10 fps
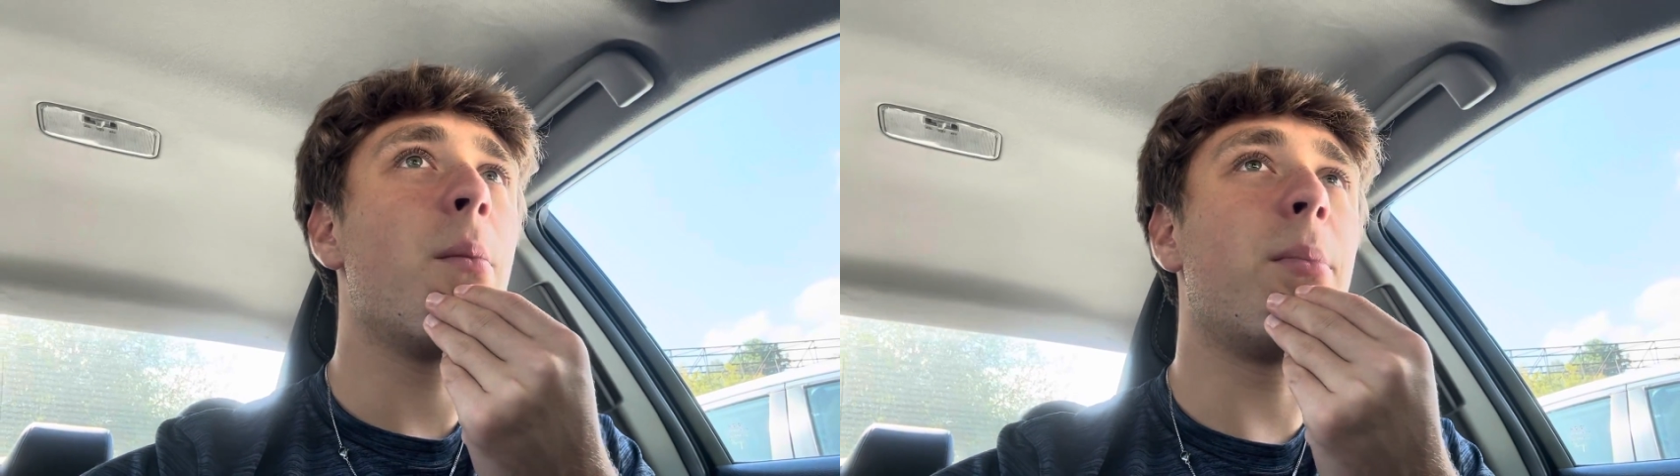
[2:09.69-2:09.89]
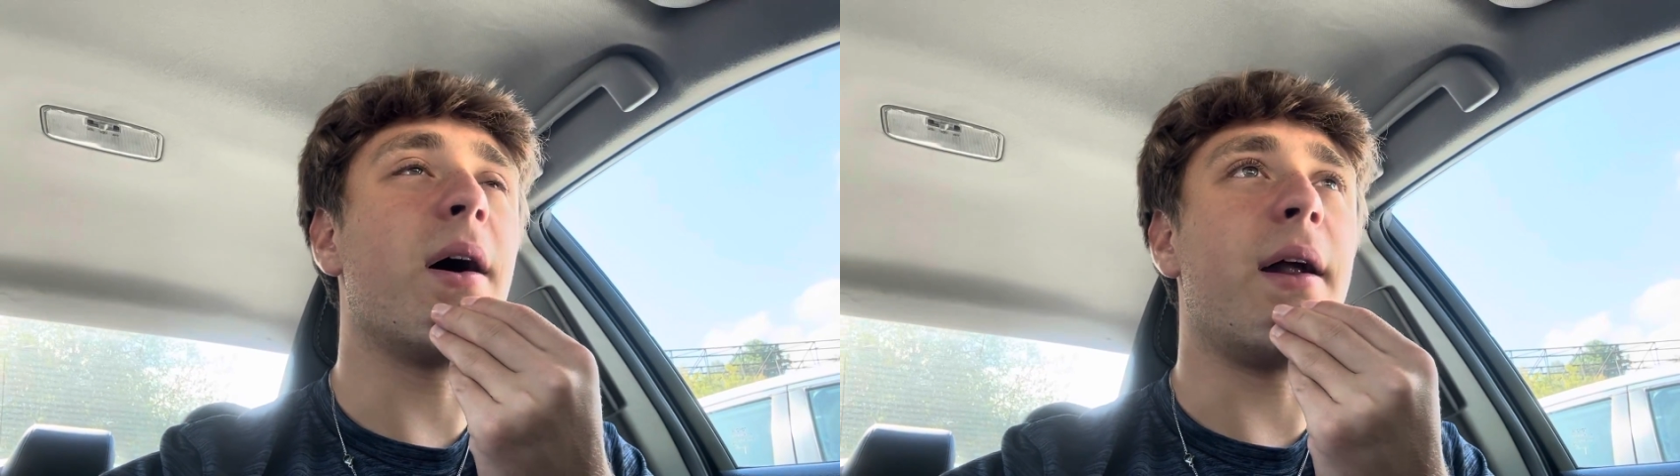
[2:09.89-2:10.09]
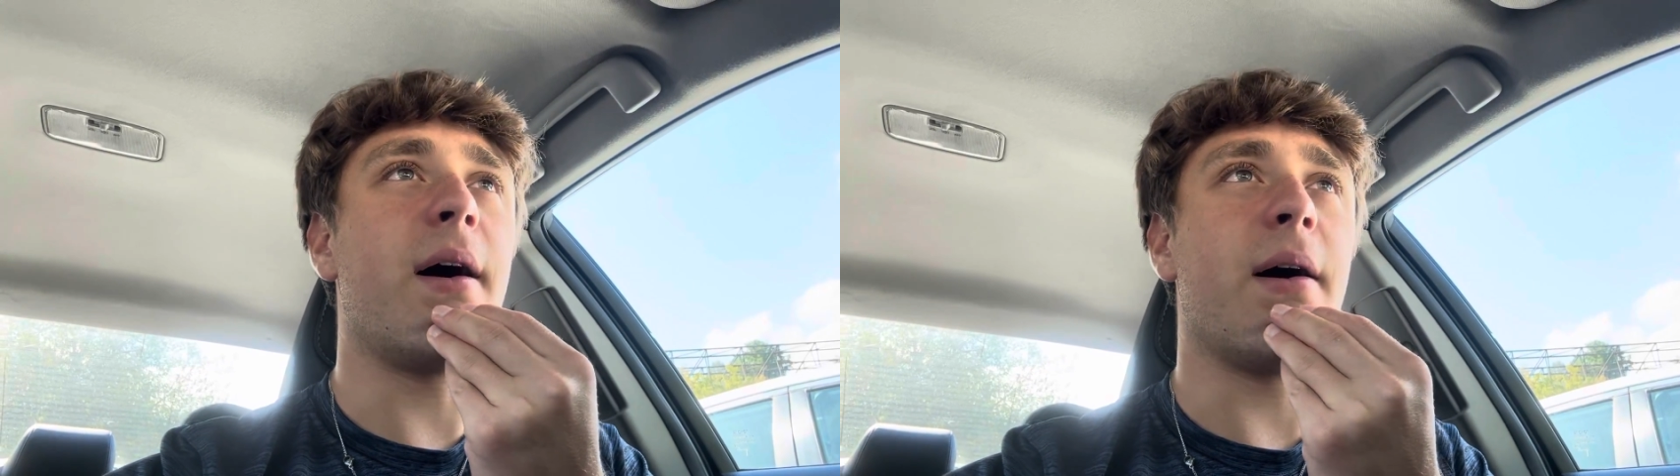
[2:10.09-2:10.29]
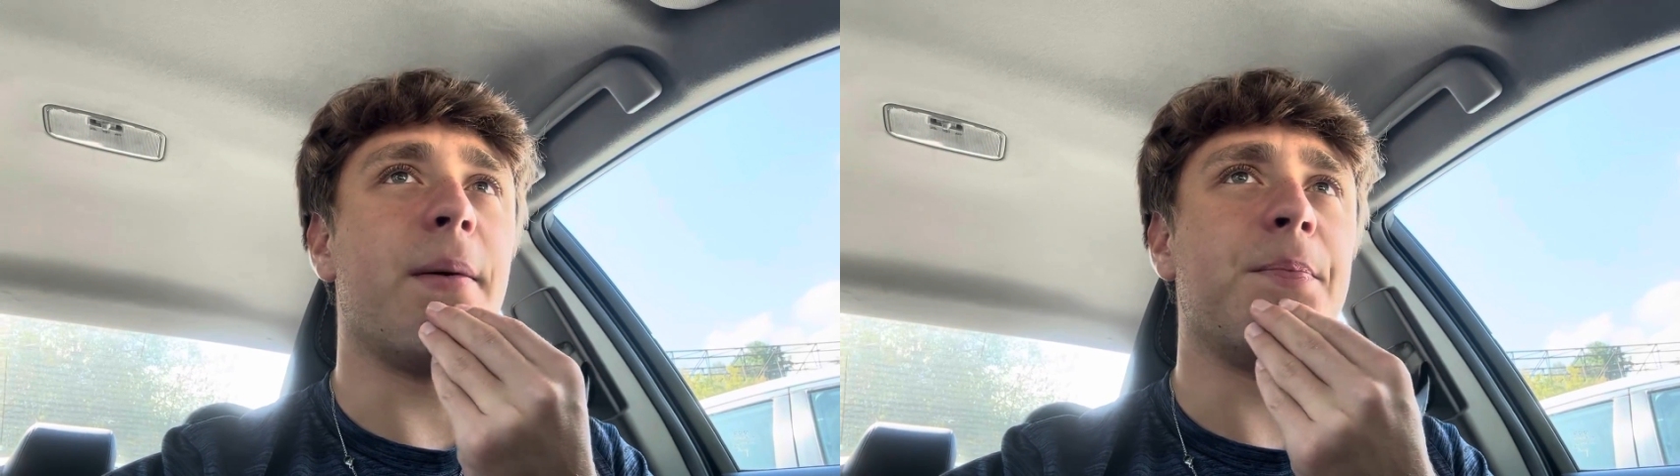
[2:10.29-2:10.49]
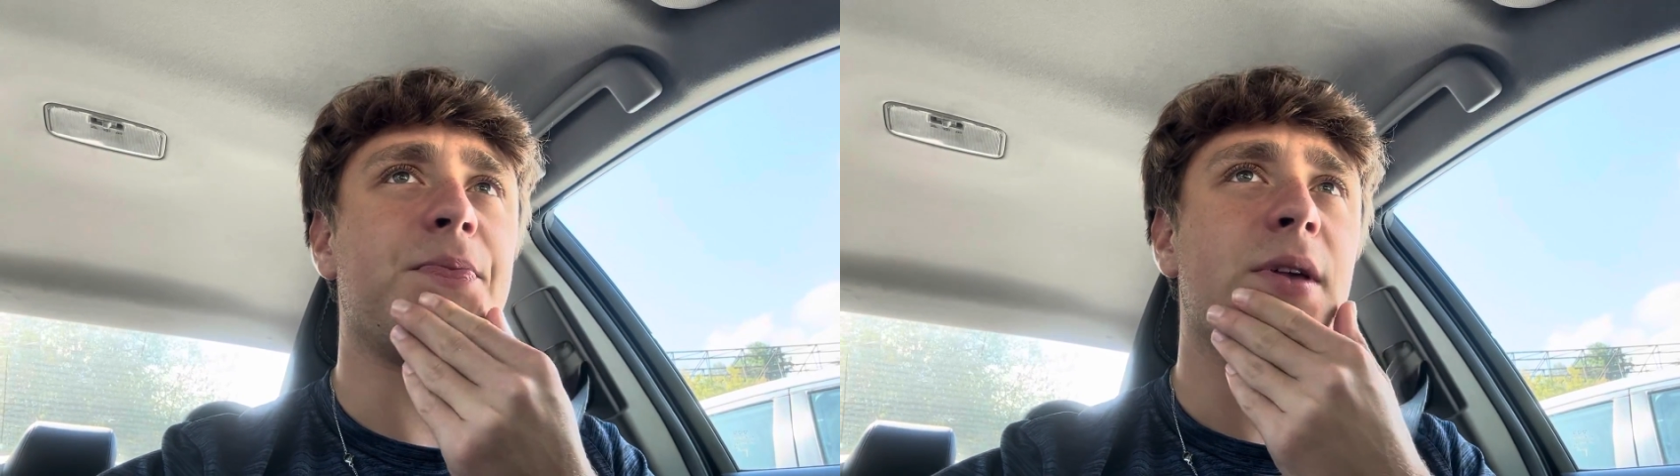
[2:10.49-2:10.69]
But
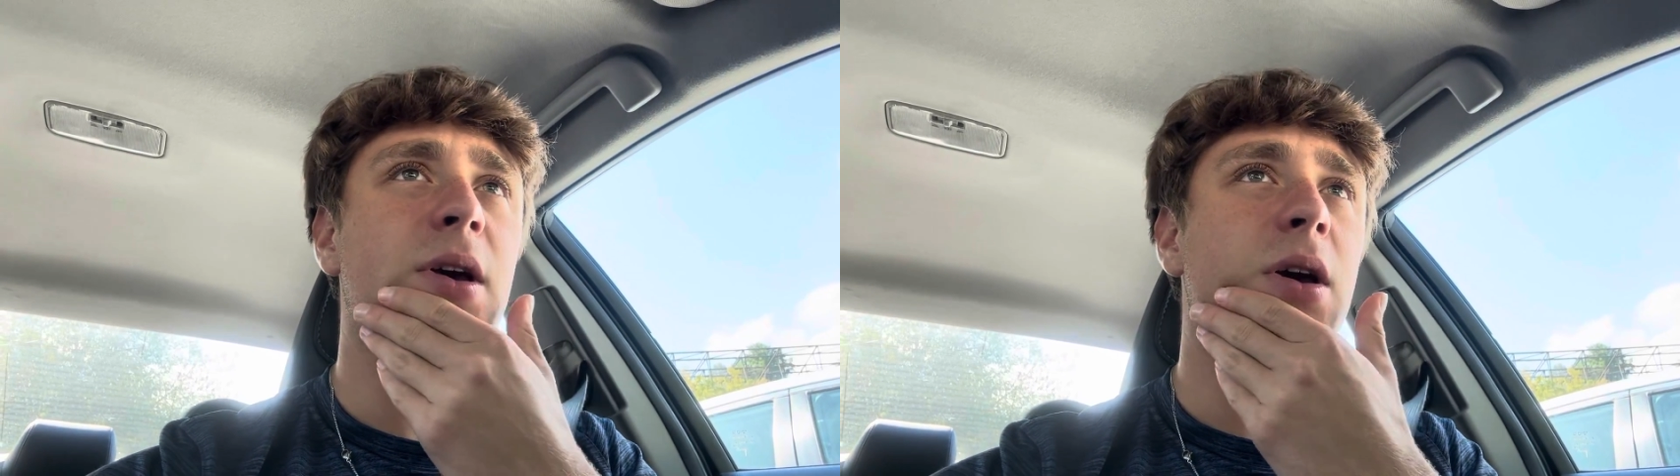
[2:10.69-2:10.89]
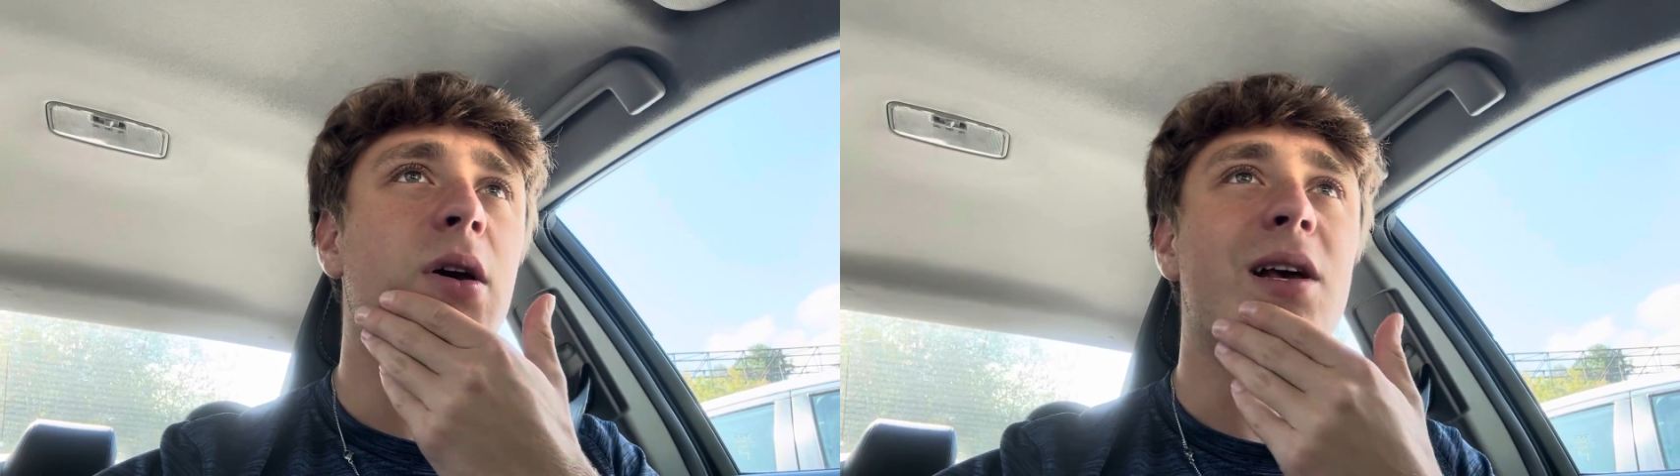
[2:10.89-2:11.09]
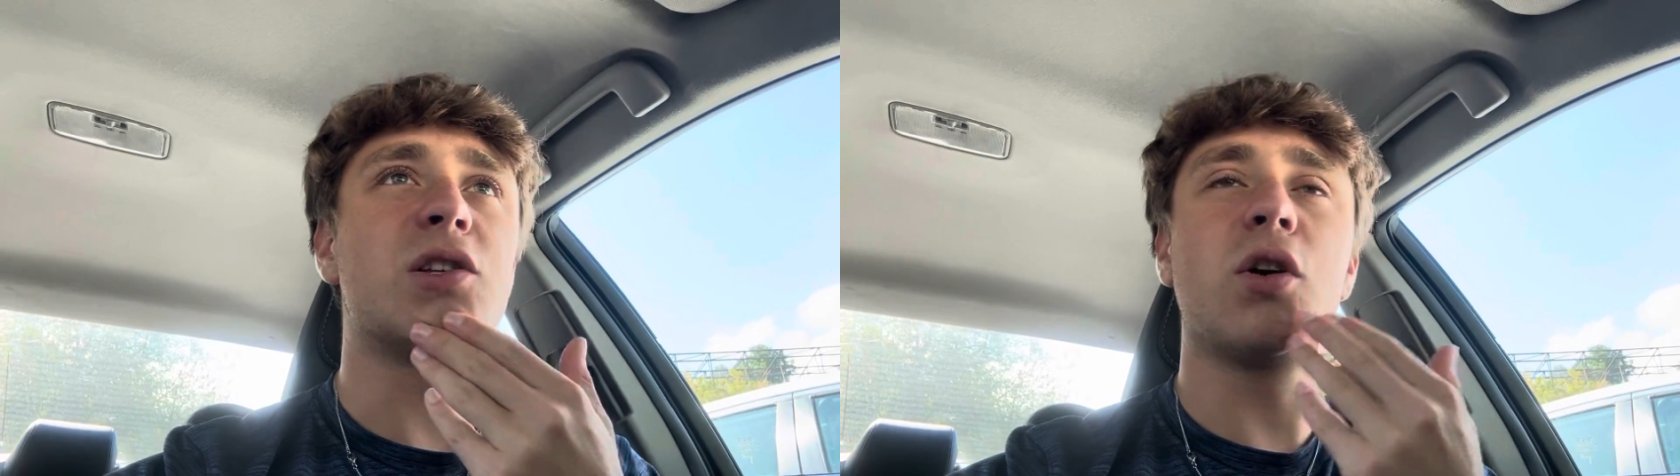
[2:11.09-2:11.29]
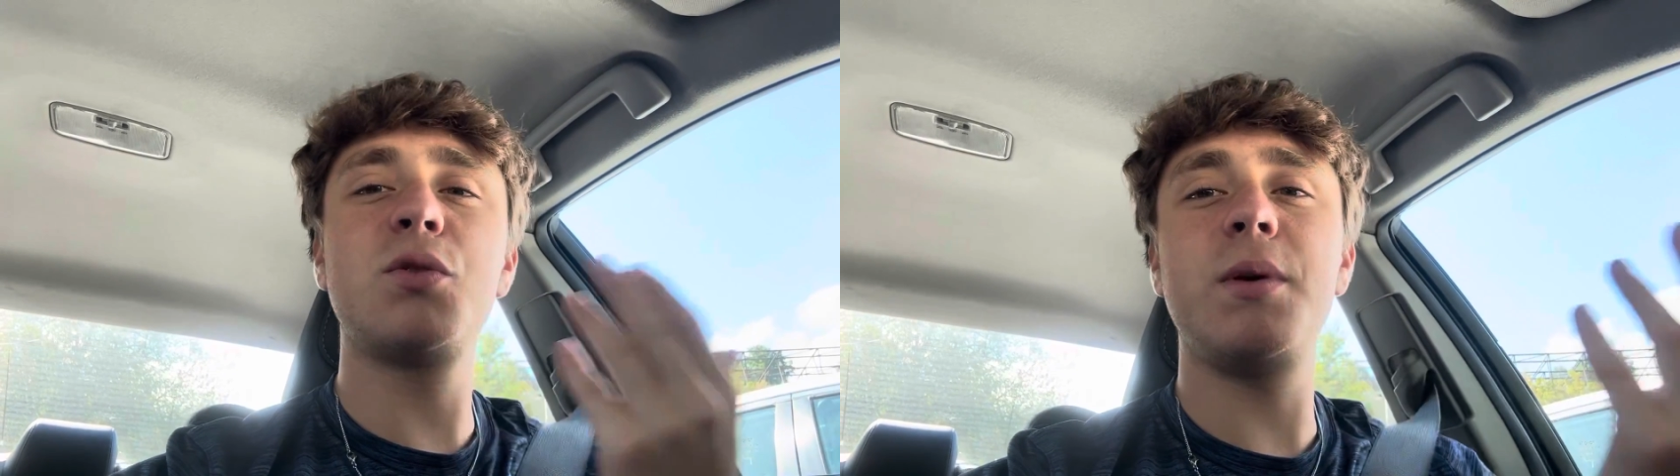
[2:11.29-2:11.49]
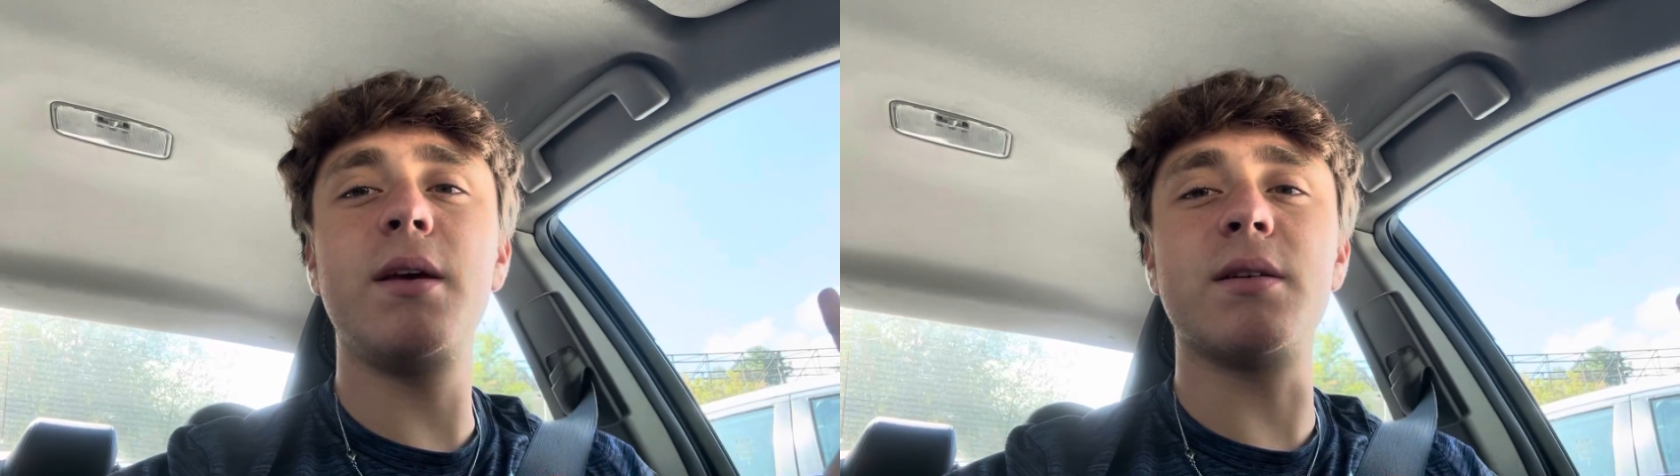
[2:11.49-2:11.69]
um, as long as we